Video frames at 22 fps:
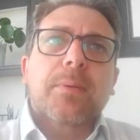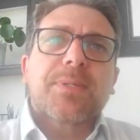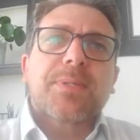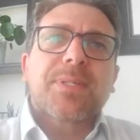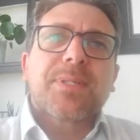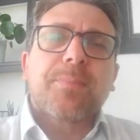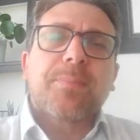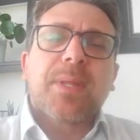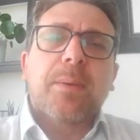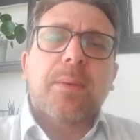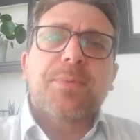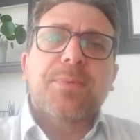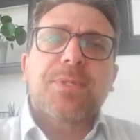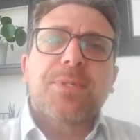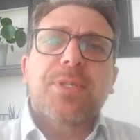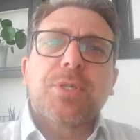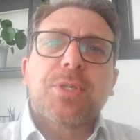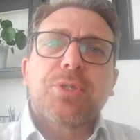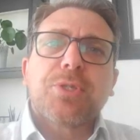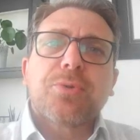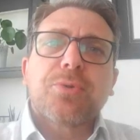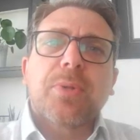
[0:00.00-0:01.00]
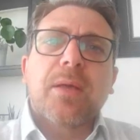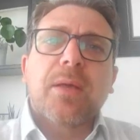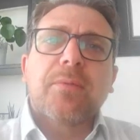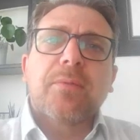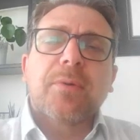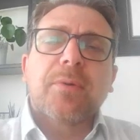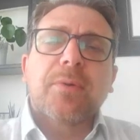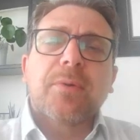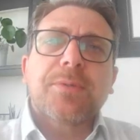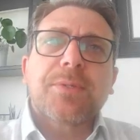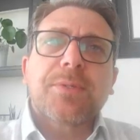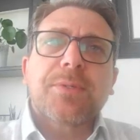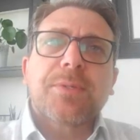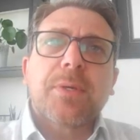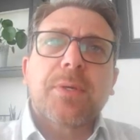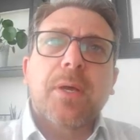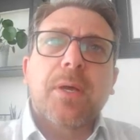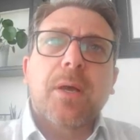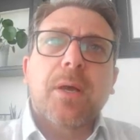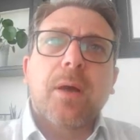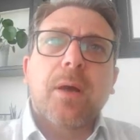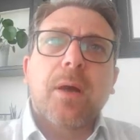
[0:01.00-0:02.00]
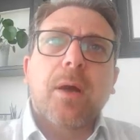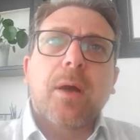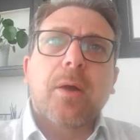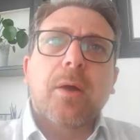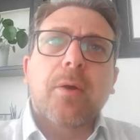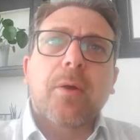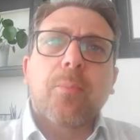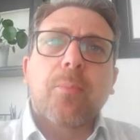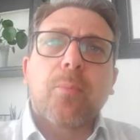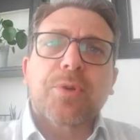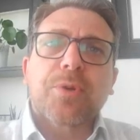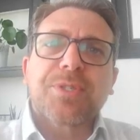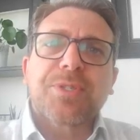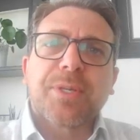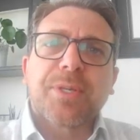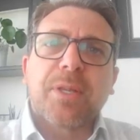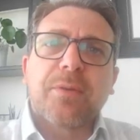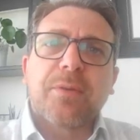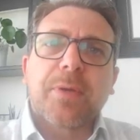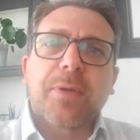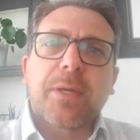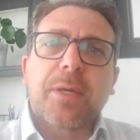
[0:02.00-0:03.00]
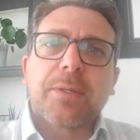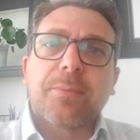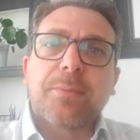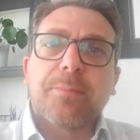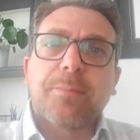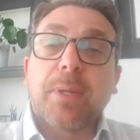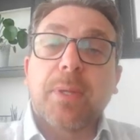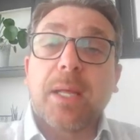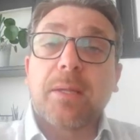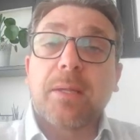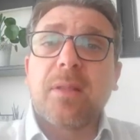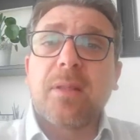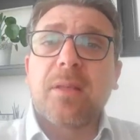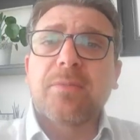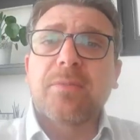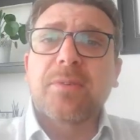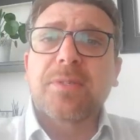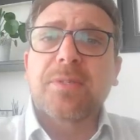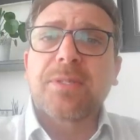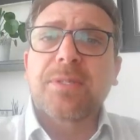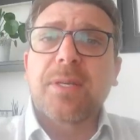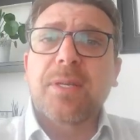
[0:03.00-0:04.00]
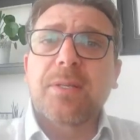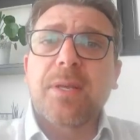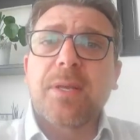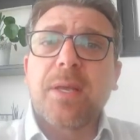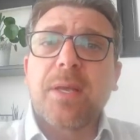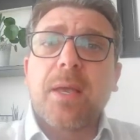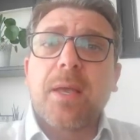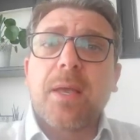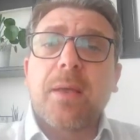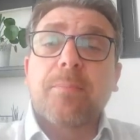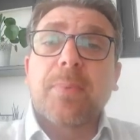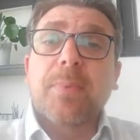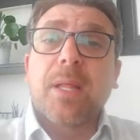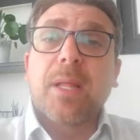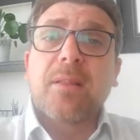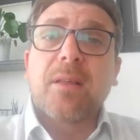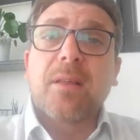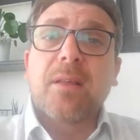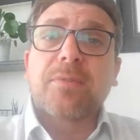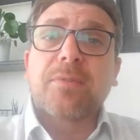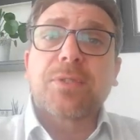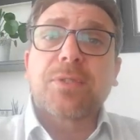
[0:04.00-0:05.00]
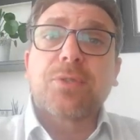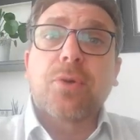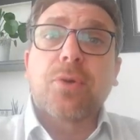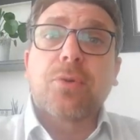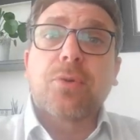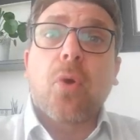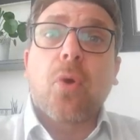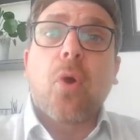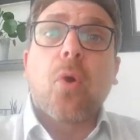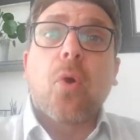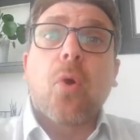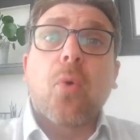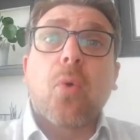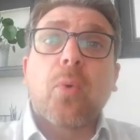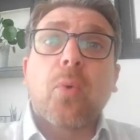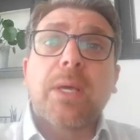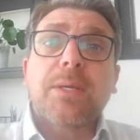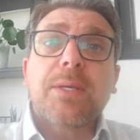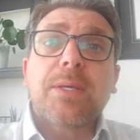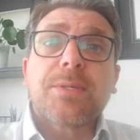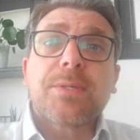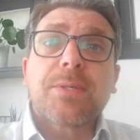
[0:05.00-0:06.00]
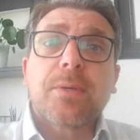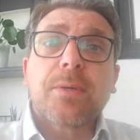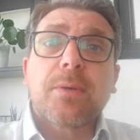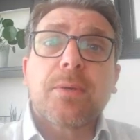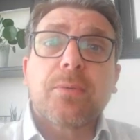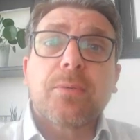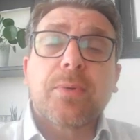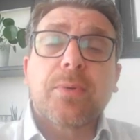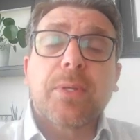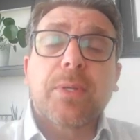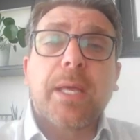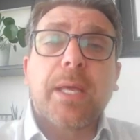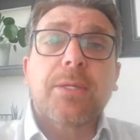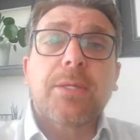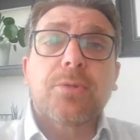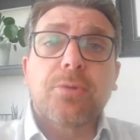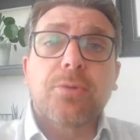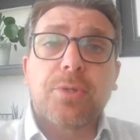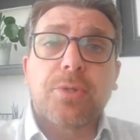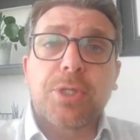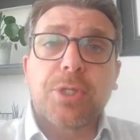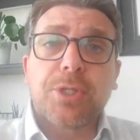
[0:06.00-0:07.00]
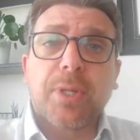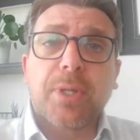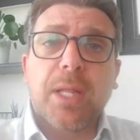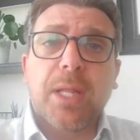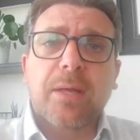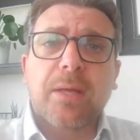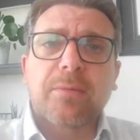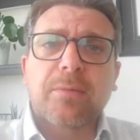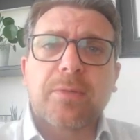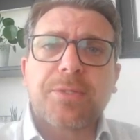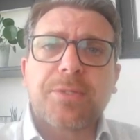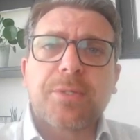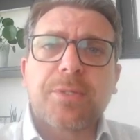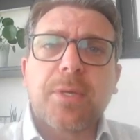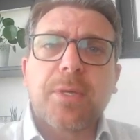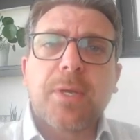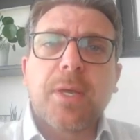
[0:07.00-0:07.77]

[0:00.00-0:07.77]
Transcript: Sometimes tissue levels are more significant than blood levels, and blood levels don't always relate to tissue levels.